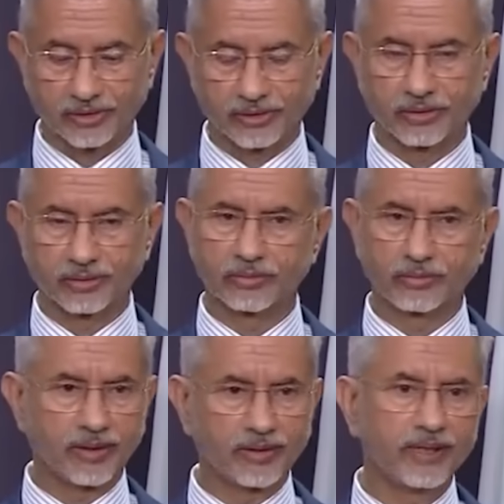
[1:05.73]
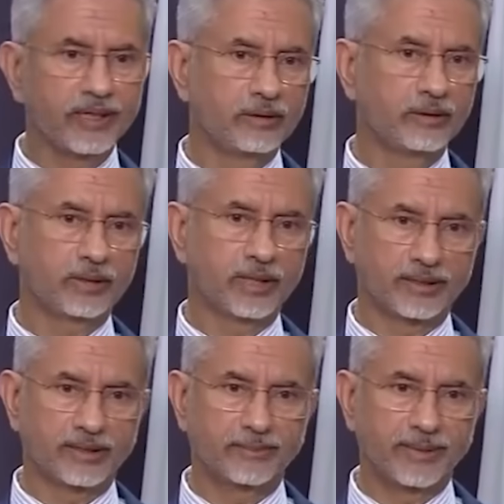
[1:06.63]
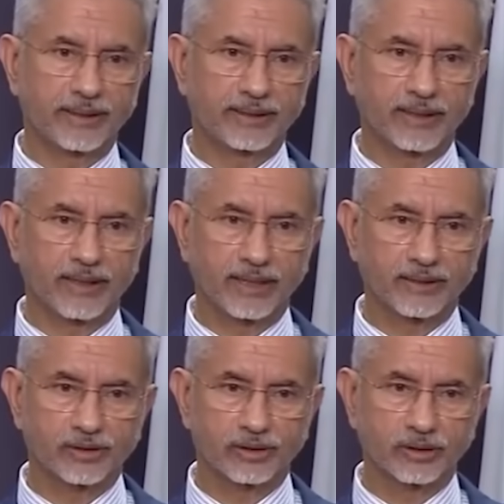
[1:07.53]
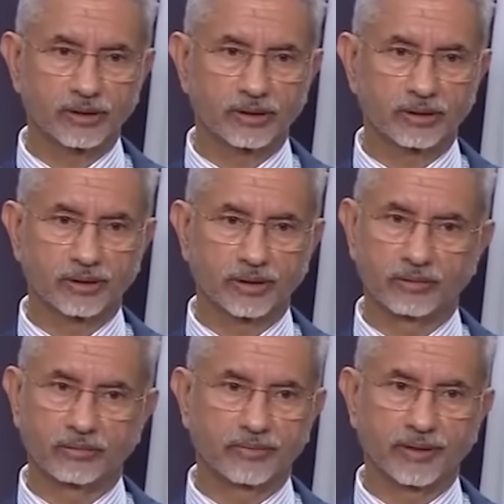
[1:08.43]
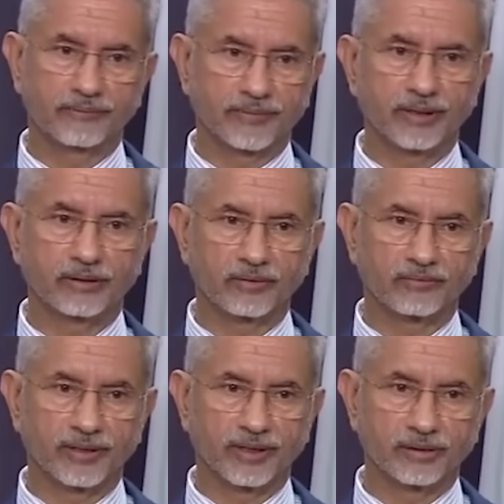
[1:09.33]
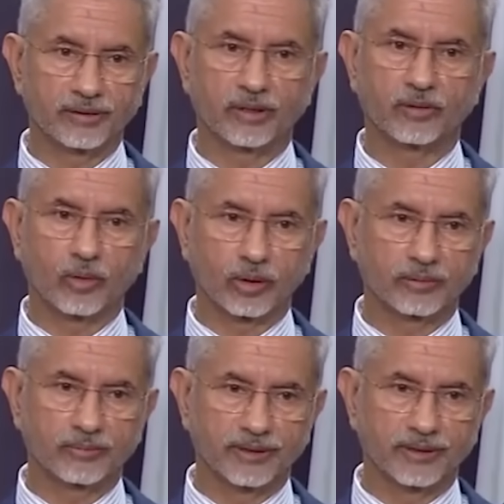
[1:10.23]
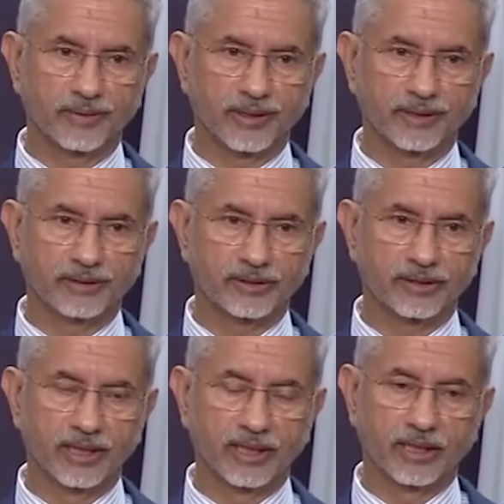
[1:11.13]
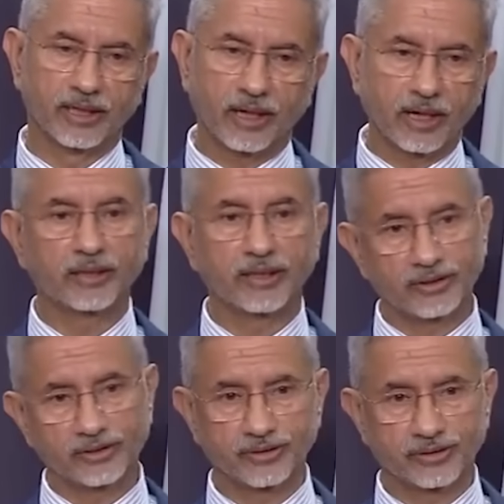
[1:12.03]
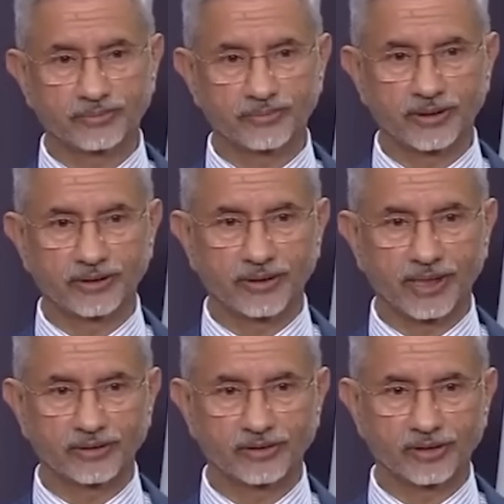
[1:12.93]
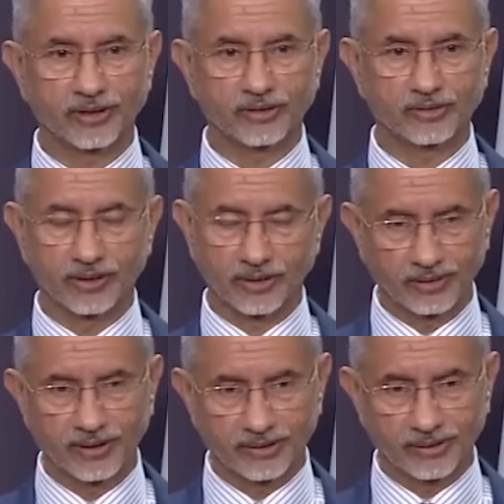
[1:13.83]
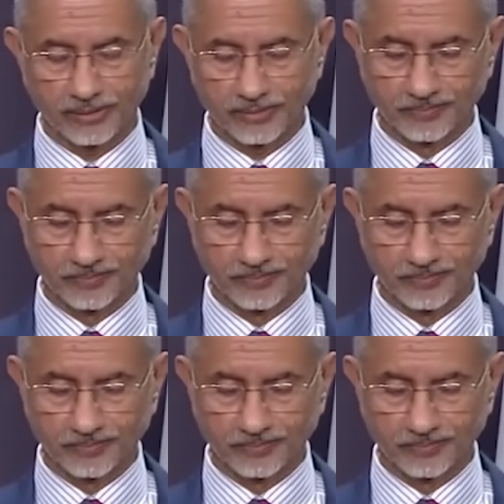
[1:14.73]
So when we look at the American election, you know, we are very confident that whatever the verdict, our relationship with the United States will only grow.